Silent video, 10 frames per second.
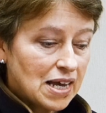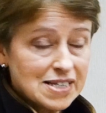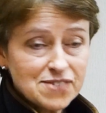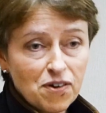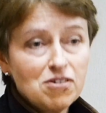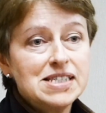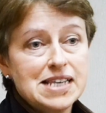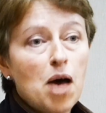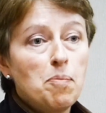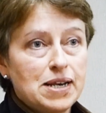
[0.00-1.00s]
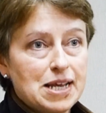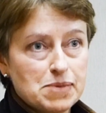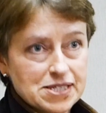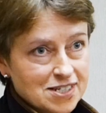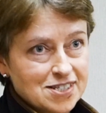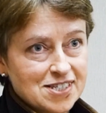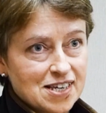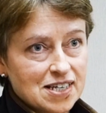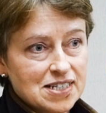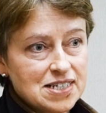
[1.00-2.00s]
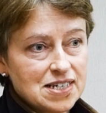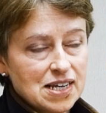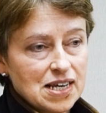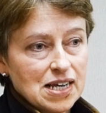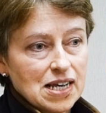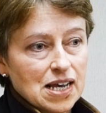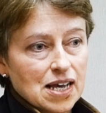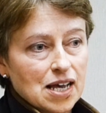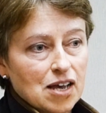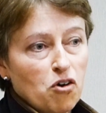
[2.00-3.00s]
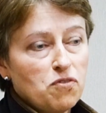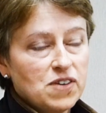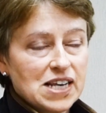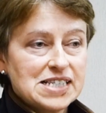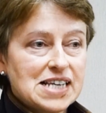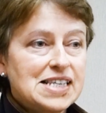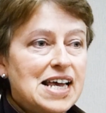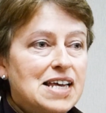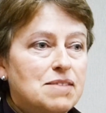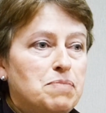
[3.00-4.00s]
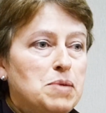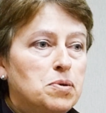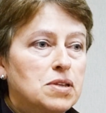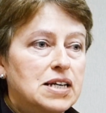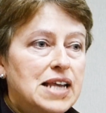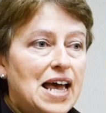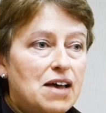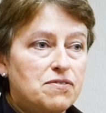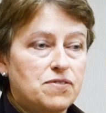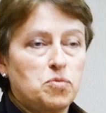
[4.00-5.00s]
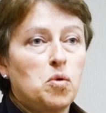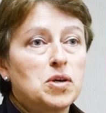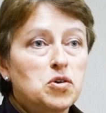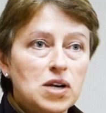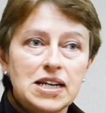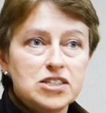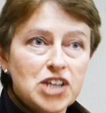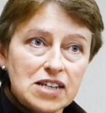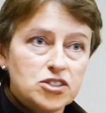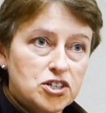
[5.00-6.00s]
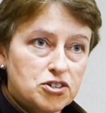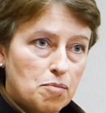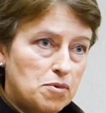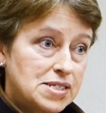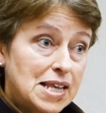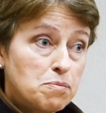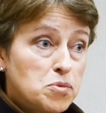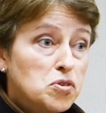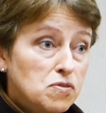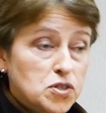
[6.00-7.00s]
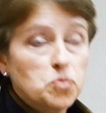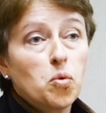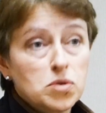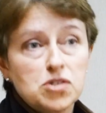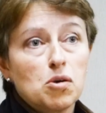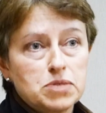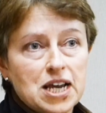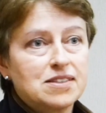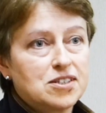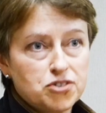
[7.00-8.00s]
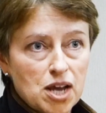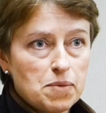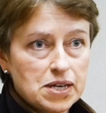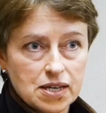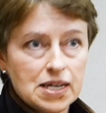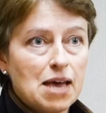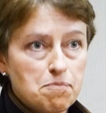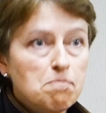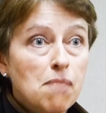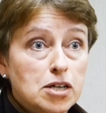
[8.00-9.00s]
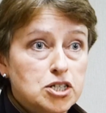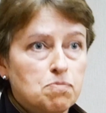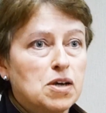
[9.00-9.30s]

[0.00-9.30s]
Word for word: As far as the upper limb is concerned, often, as I say, people can have what we call an intention tremor. As they move towards an object, the tremor can get much,